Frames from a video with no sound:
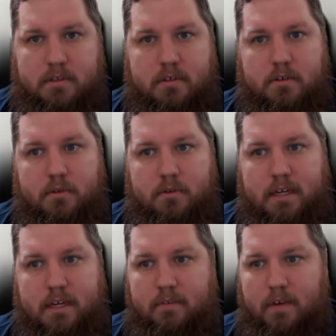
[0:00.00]
to
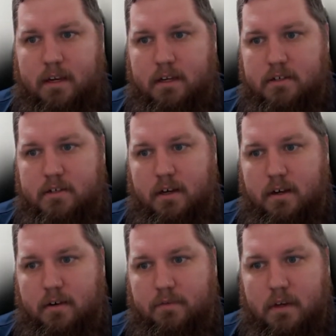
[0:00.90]
take advantage
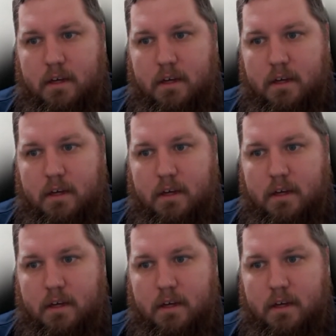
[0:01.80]
of